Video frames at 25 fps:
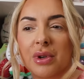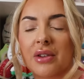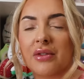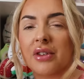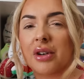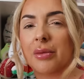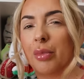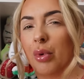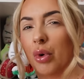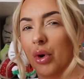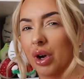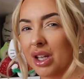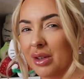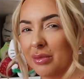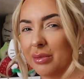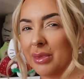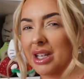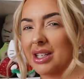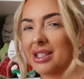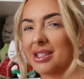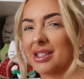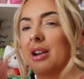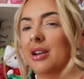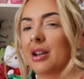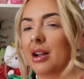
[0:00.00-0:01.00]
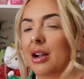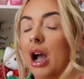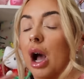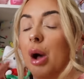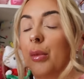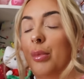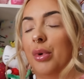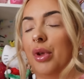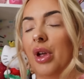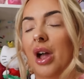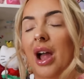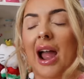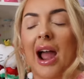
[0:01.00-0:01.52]
we have an appointment in a
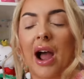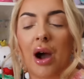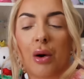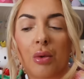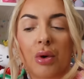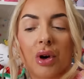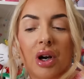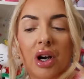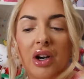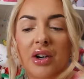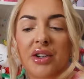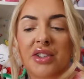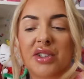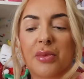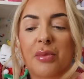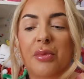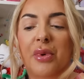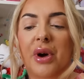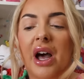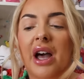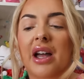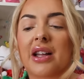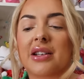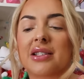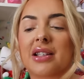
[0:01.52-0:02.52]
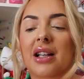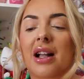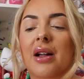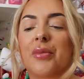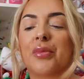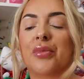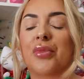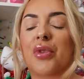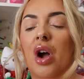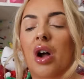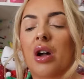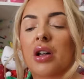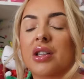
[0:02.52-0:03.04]
couple hours, but
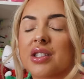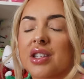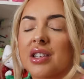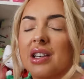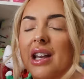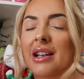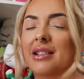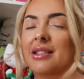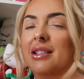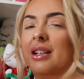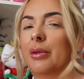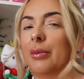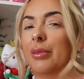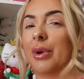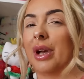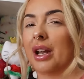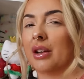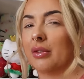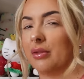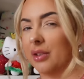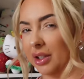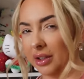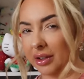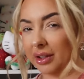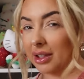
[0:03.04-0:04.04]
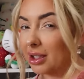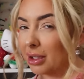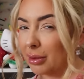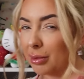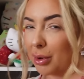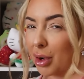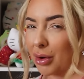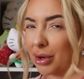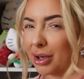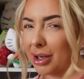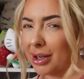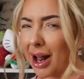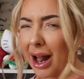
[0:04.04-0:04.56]
Austin has, like, a bad feeling
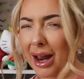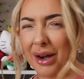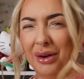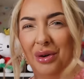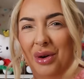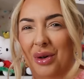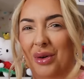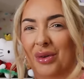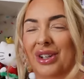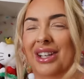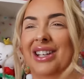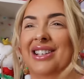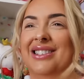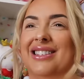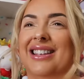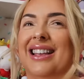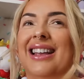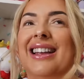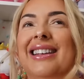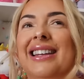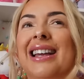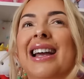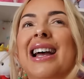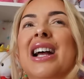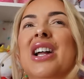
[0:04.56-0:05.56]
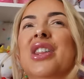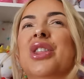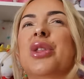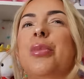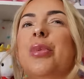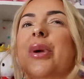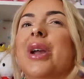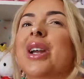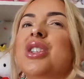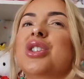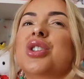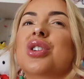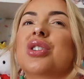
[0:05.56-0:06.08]
about it. I don't know. He's like, the
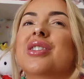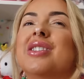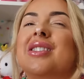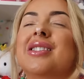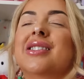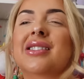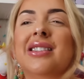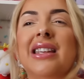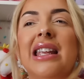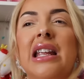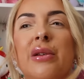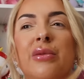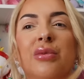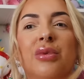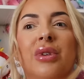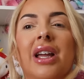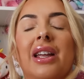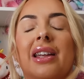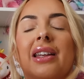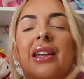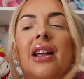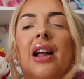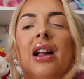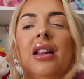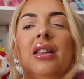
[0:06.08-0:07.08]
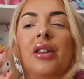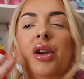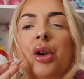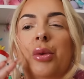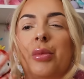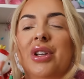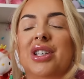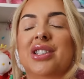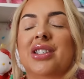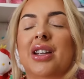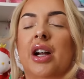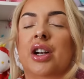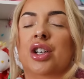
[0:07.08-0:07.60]
pictures seem like a little
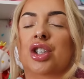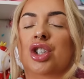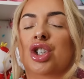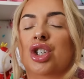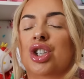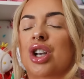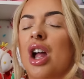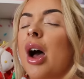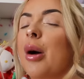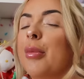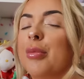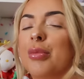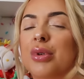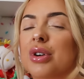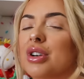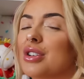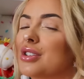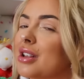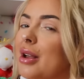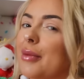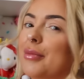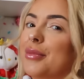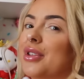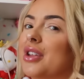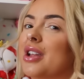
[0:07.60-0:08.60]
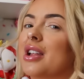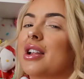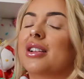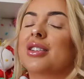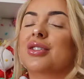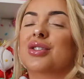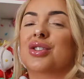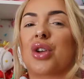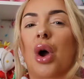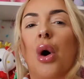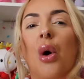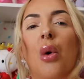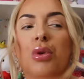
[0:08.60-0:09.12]
bit touched up or something.
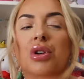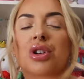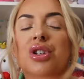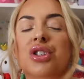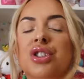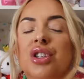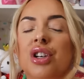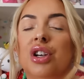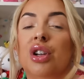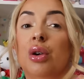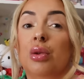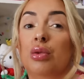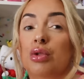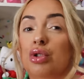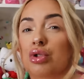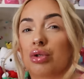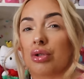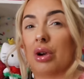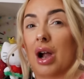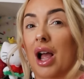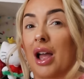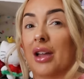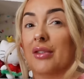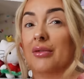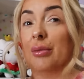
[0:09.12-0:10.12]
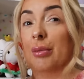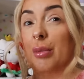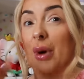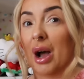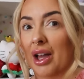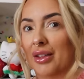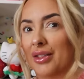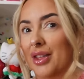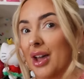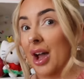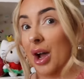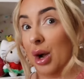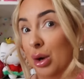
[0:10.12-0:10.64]
So we're just gonna go drive
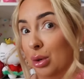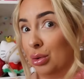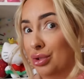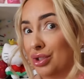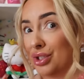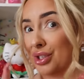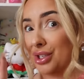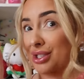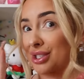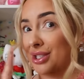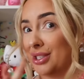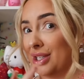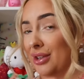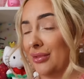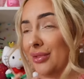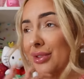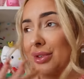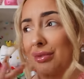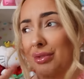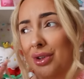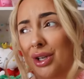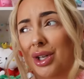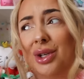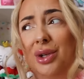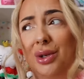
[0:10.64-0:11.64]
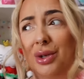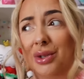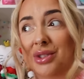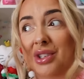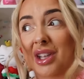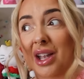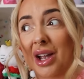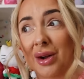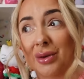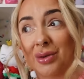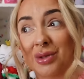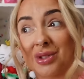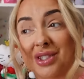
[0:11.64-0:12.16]
by the house and see if the vehicle's
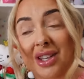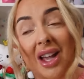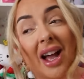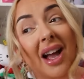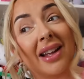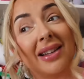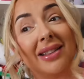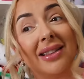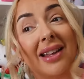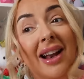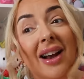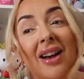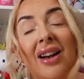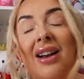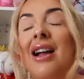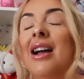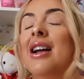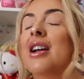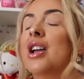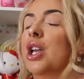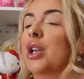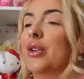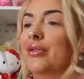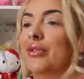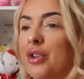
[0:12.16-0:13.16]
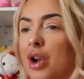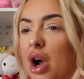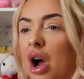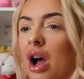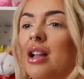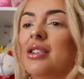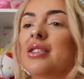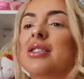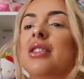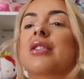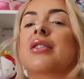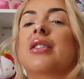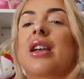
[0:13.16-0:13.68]
outside there. If
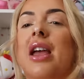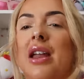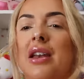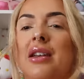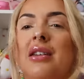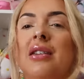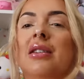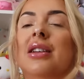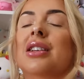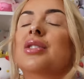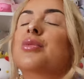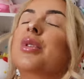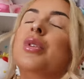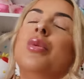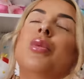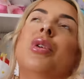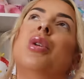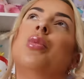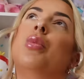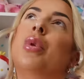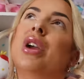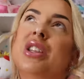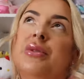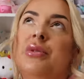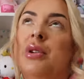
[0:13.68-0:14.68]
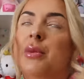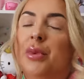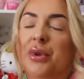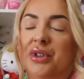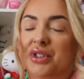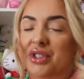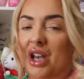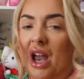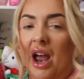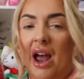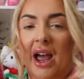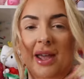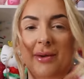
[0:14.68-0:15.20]
not, then, because we don't want to waste
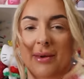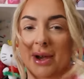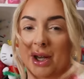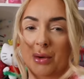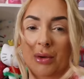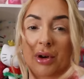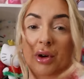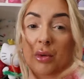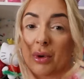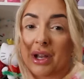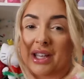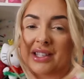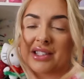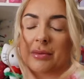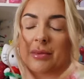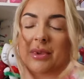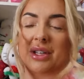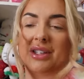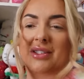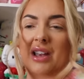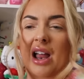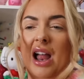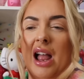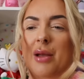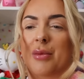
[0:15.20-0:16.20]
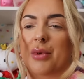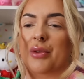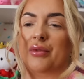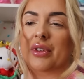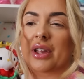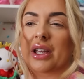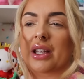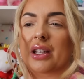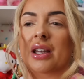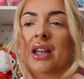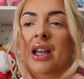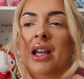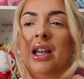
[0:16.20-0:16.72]
people's time. I don't want to waste somebody's time if,
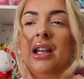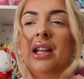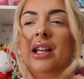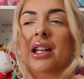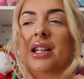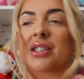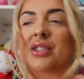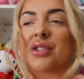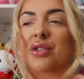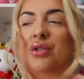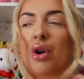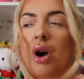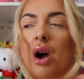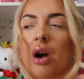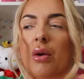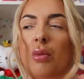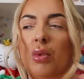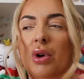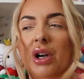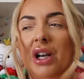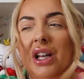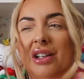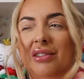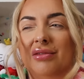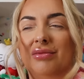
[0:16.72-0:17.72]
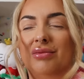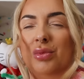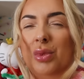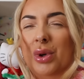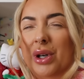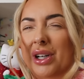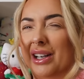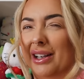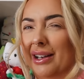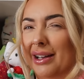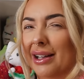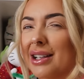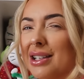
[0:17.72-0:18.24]
like, it's not what it
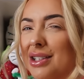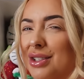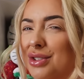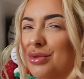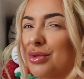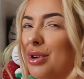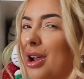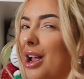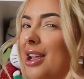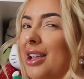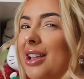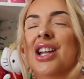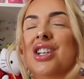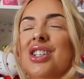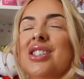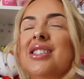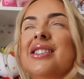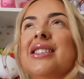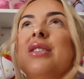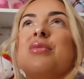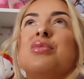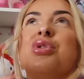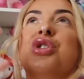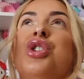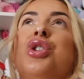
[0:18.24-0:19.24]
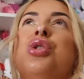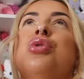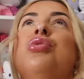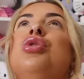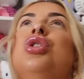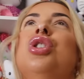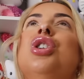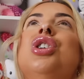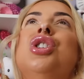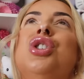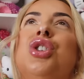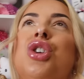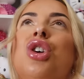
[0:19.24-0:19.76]
is, right? It just seems too
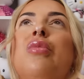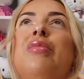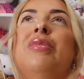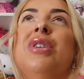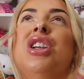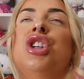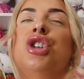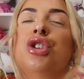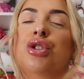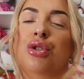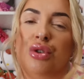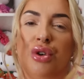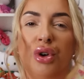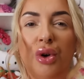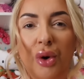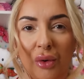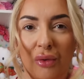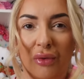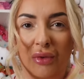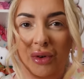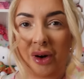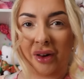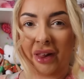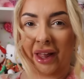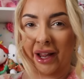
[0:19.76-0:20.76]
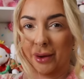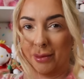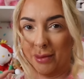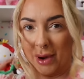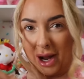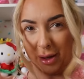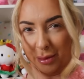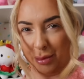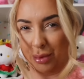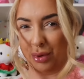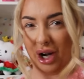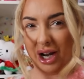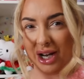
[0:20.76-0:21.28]
good to be true for, like,
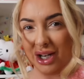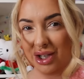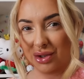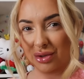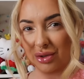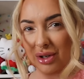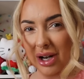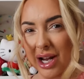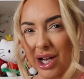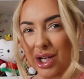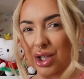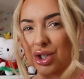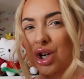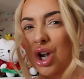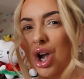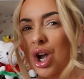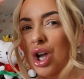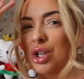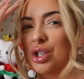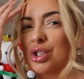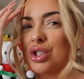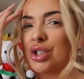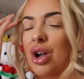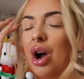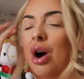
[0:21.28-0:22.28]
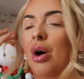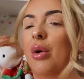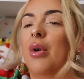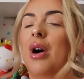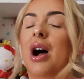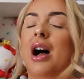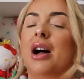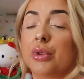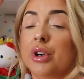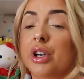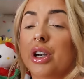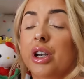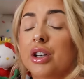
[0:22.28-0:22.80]
my price range. So
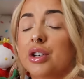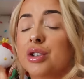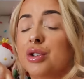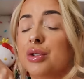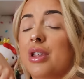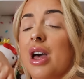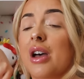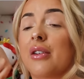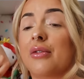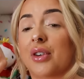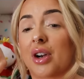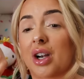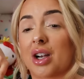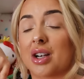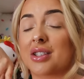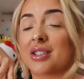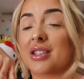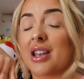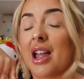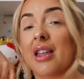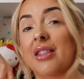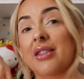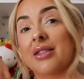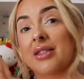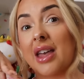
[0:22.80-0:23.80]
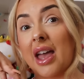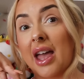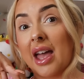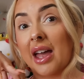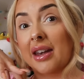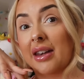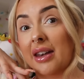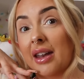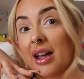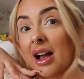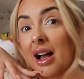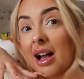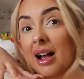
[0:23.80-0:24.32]
we're gonna do that first, and
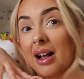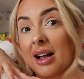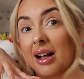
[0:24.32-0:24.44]
then